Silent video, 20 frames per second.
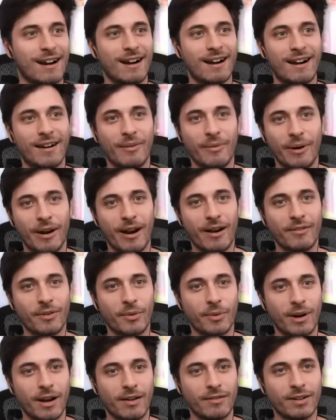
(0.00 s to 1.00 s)
All right, whatever,
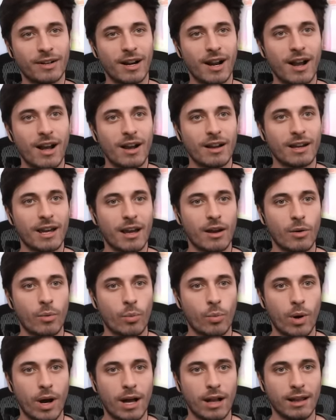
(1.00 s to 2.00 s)
whatever. Okay,
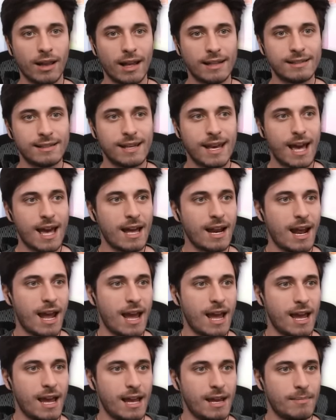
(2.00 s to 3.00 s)
well, let's get
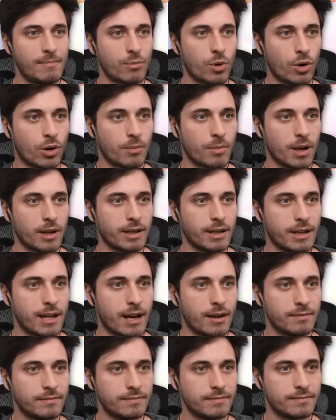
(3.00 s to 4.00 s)
a mortar monkey
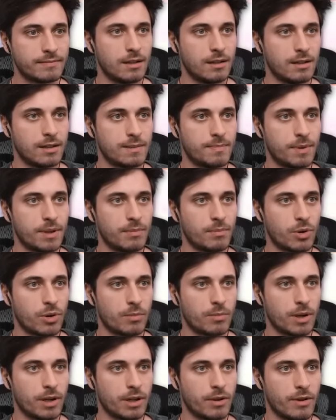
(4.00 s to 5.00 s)
down. Let's put the mortar
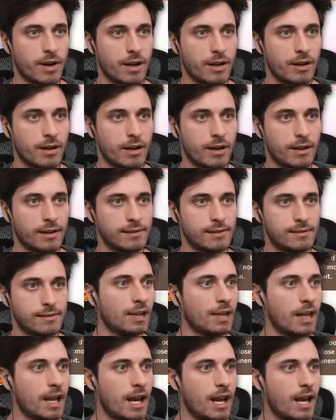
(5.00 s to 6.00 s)
monkey right here, I guess.
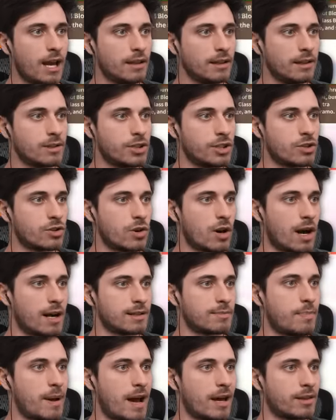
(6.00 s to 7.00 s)
And let's just cross
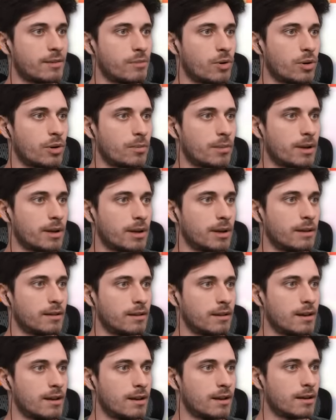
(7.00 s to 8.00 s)
path the mortar monkey,
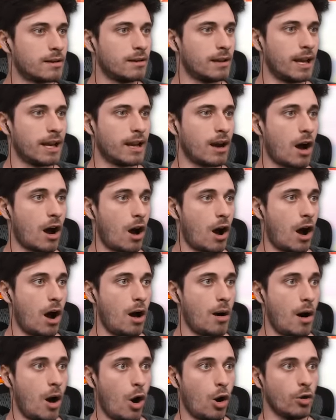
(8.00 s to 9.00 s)
like
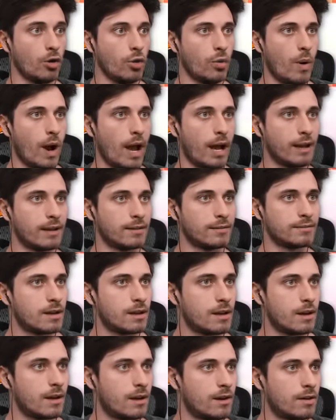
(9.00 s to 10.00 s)
uh, all the way.
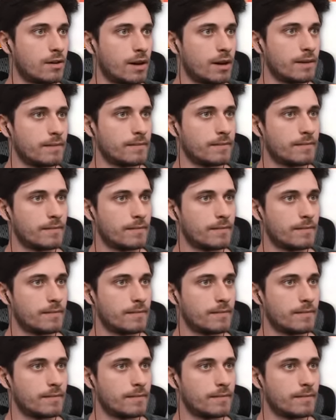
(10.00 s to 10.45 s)
All right.